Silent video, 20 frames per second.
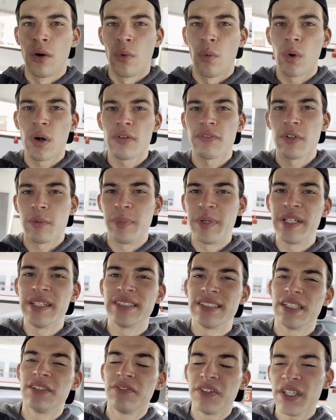
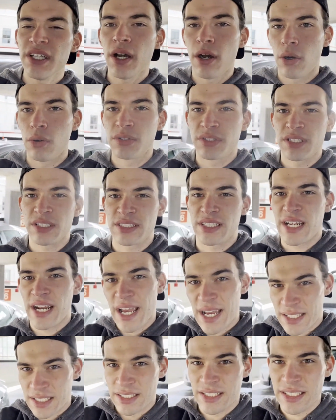PCV hoses that I
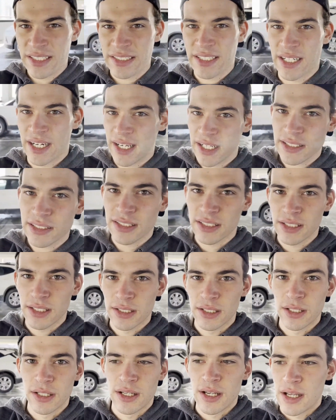had to disconnect,
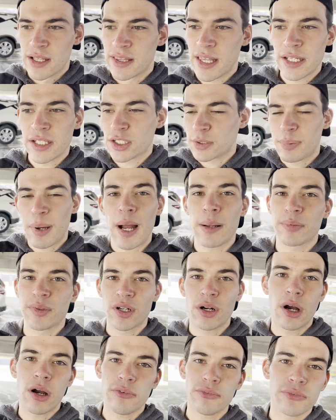they just popped
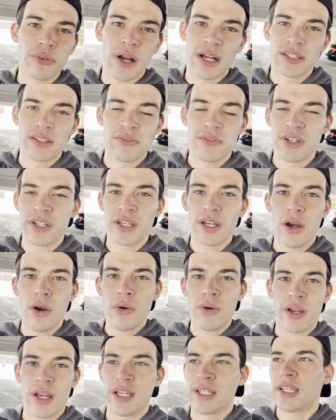it off on the
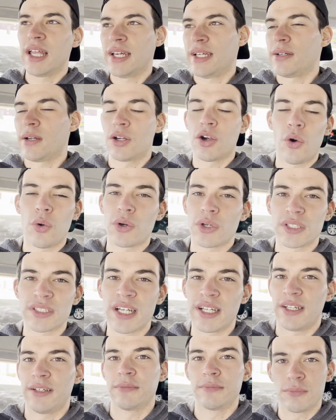video in like a quarter
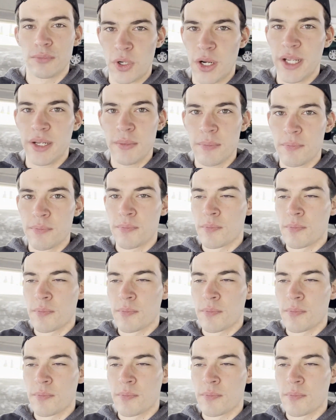second, right?